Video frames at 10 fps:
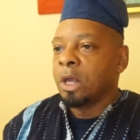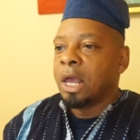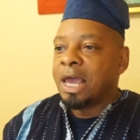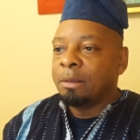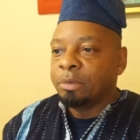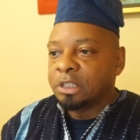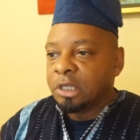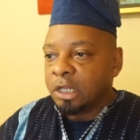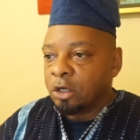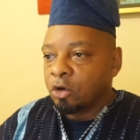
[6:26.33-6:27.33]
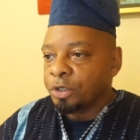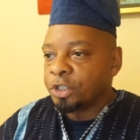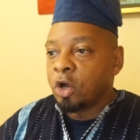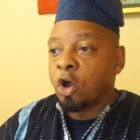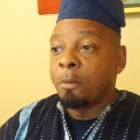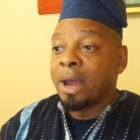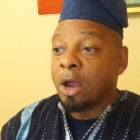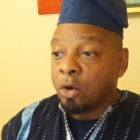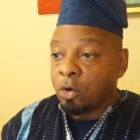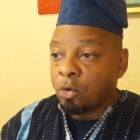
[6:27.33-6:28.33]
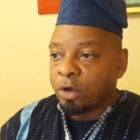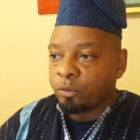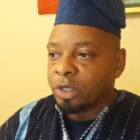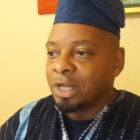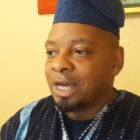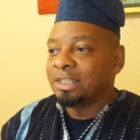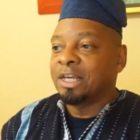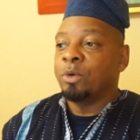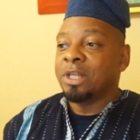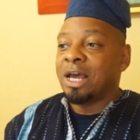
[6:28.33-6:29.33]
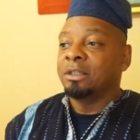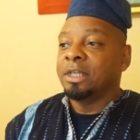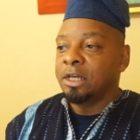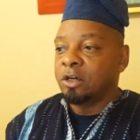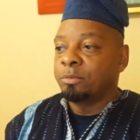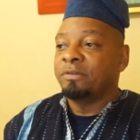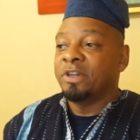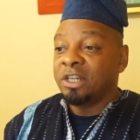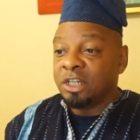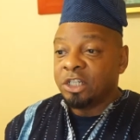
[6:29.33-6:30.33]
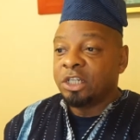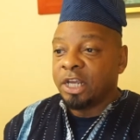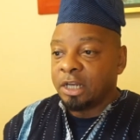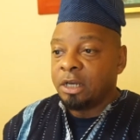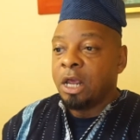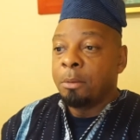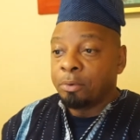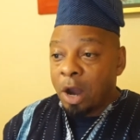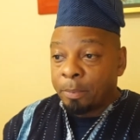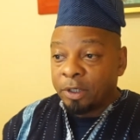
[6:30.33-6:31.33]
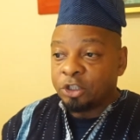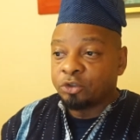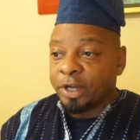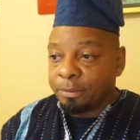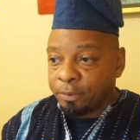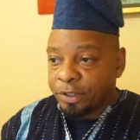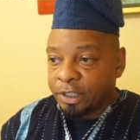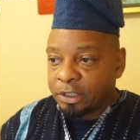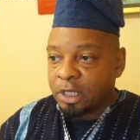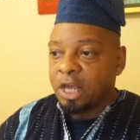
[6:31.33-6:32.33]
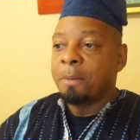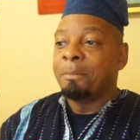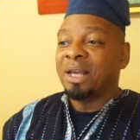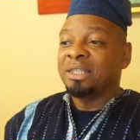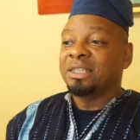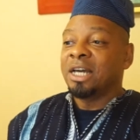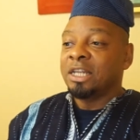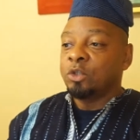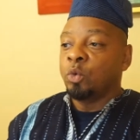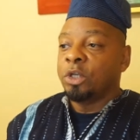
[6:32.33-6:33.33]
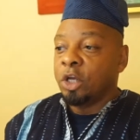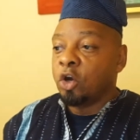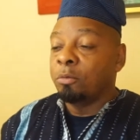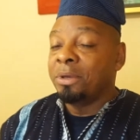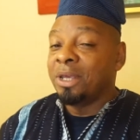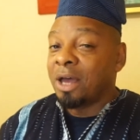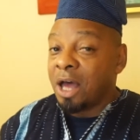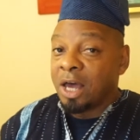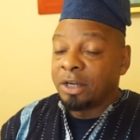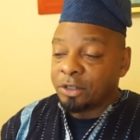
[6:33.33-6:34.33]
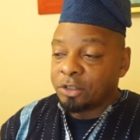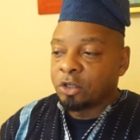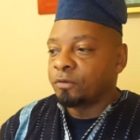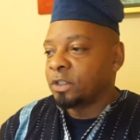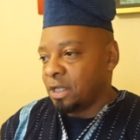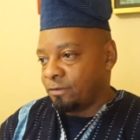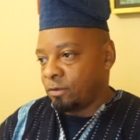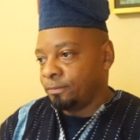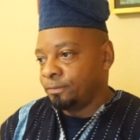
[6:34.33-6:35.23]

I had been studying Orisha on my own and realized that without the help of an initiated, properly trained priest, my studies wouldn't go beyond the surface level.